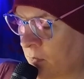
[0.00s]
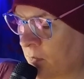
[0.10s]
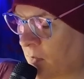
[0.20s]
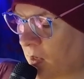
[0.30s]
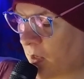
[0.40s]

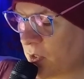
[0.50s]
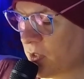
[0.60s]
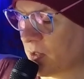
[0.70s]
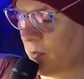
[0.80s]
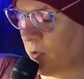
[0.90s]
I was just
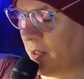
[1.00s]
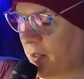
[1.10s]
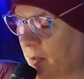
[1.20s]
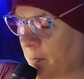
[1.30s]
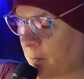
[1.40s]
a boy
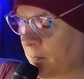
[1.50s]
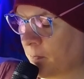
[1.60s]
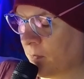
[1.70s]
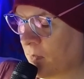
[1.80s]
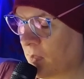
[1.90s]
then,
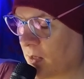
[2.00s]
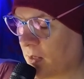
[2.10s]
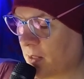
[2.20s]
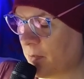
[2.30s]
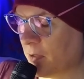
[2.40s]
a
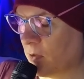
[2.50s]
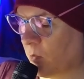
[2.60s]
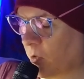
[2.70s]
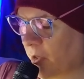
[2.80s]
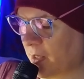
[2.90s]
typical
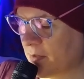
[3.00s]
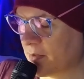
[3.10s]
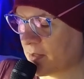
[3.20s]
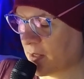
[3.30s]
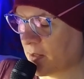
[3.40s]
warrior's
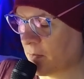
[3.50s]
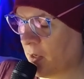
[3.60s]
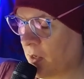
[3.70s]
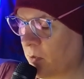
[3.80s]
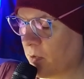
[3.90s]
son
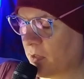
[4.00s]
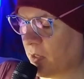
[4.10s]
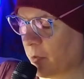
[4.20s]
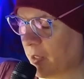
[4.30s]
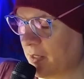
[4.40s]
with no
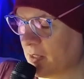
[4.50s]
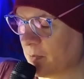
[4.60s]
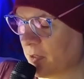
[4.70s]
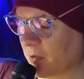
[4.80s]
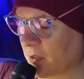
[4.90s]
ideas
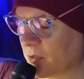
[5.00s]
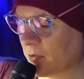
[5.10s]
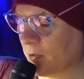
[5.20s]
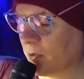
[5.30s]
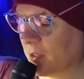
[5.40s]
beyond the
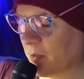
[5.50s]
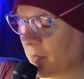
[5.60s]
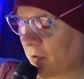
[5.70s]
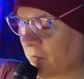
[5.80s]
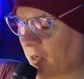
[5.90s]
sword and my
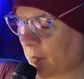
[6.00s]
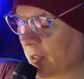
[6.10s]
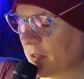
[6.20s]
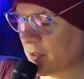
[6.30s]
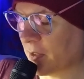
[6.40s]

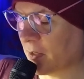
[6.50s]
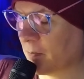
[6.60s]
family's honour.